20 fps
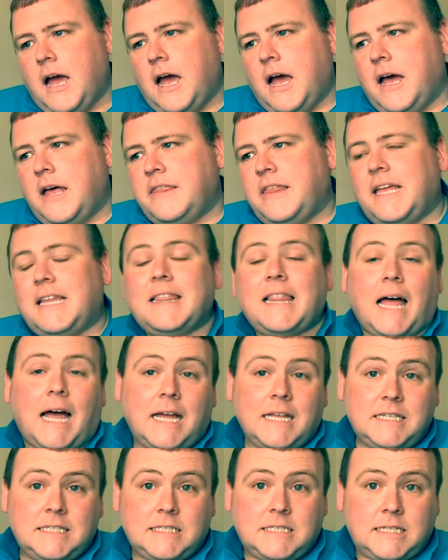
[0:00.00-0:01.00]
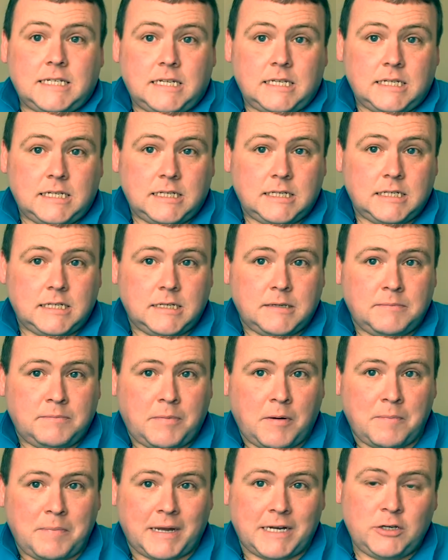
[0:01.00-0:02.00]
Then last,
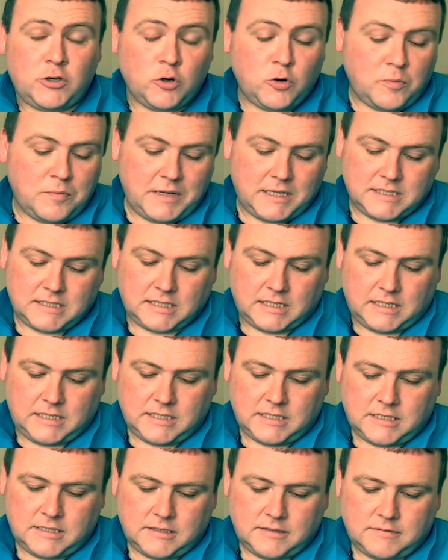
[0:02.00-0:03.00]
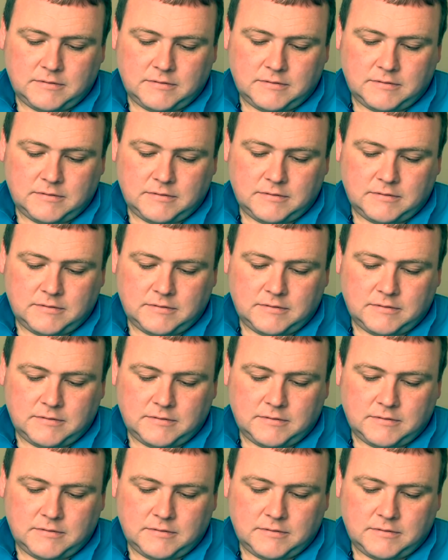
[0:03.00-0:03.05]
but by no means least,